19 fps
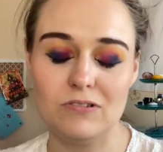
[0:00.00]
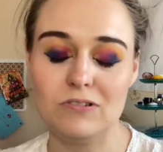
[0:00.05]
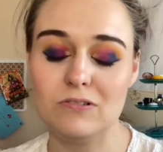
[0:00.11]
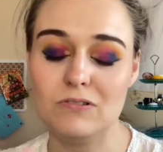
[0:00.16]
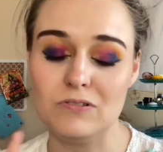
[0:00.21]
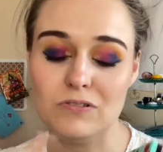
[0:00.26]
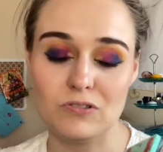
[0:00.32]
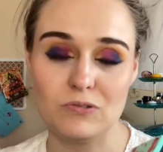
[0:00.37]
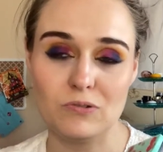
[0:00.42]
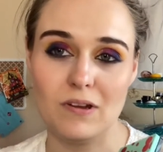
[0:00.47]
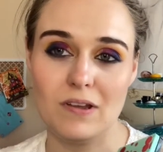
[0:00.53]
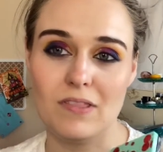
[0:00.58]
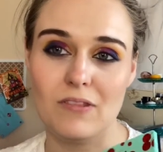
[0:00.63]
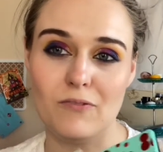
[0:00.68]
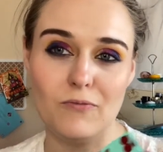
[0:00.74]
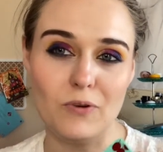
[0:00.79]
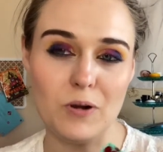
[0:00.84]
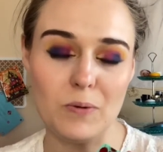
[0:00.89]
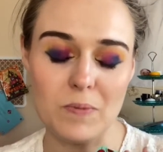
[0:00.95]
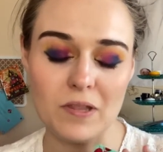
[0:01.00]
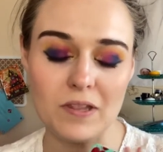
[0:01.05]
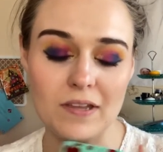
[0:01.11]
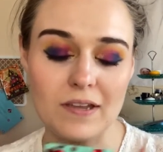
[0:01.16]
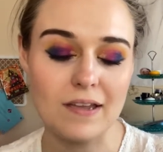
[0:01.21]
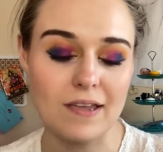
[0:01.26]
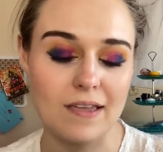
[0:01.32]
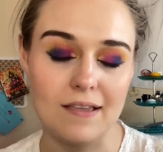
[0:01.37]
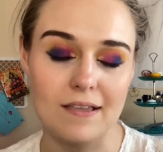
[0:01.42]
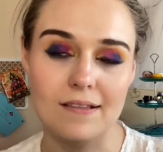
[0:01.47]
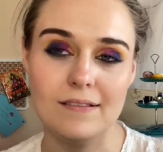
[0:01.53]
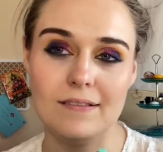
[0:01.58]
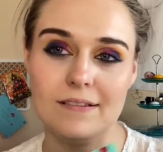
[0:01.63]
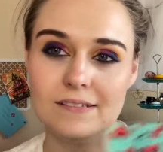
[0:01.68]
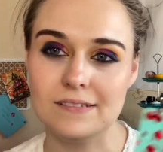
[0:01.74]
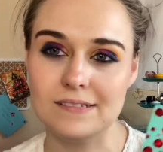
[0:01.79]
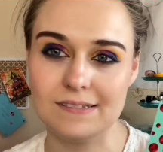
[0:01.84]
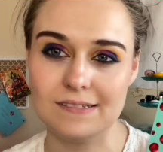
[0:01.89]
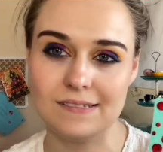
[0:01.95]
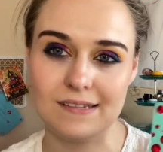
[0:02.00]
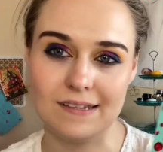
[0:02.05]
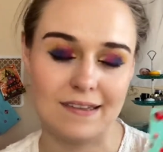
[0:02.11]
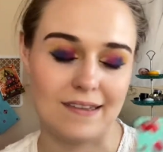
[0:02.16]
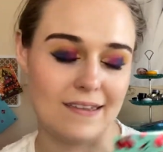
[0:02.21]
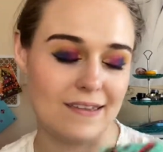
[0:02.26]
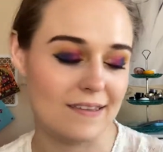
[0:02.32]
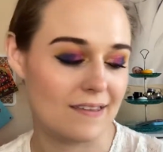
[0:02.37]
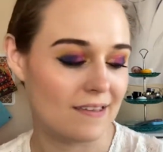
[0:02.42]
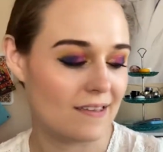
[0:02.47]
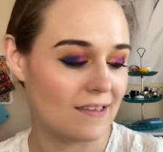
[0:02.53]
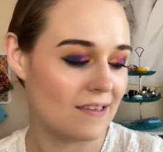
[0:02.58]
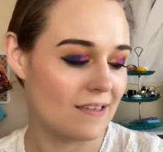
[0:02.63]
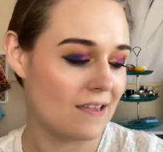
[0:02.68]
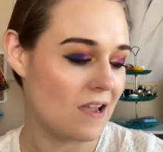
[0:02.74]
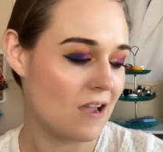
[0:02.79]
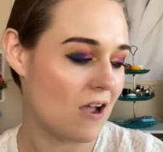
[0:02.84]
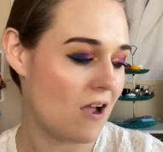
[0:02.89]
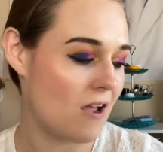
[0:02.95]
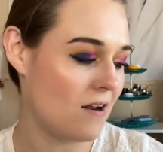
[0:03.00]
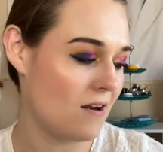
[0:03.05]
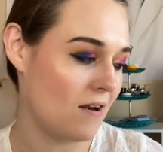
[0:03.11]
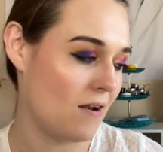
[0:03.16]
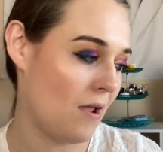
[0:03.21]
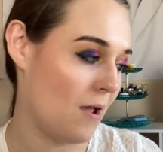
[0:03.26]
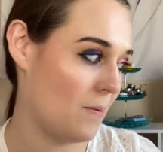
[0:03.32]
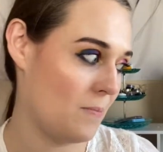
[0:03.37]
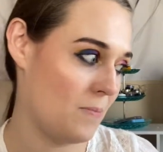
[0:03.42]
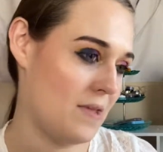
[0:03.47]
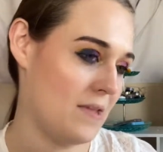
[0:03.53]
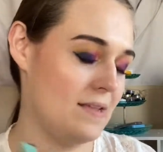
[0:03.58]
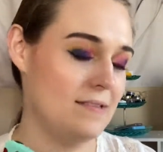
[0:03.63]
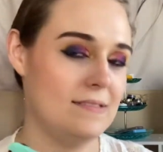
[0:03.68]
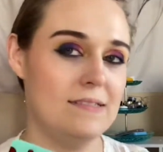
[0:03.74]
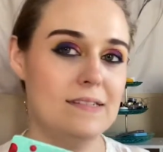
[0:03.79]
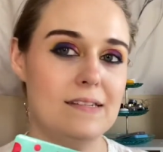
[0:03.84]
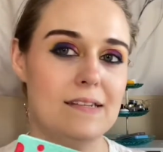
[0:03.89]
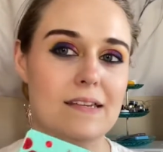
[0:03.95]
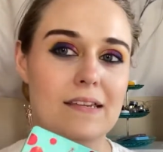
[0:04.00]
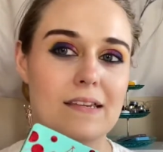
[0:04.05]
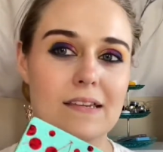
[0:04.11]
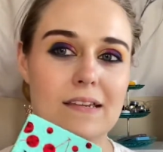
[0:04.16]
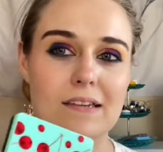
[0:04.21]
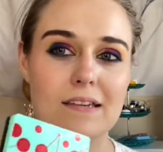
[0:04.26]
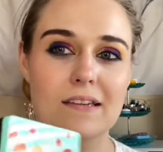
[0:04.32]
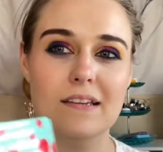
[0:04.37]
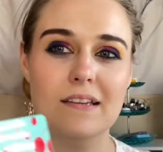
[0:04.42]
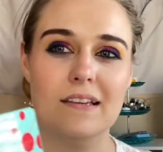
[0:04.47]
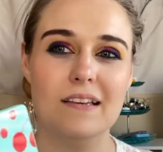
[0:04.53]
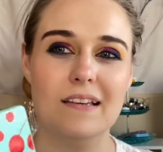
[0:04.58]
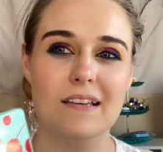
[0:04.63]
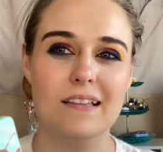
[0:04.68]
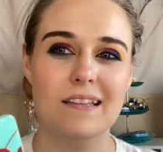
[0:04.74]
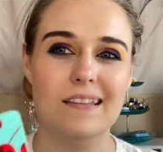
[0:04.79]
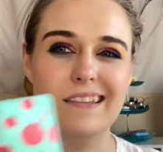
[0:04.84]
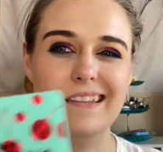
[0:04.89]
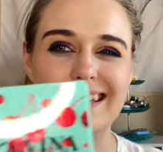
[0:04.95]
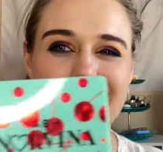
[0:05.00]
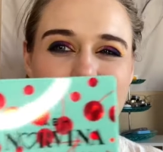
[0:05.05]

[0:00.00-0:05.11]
enjoy the formula, and this is like an amazing like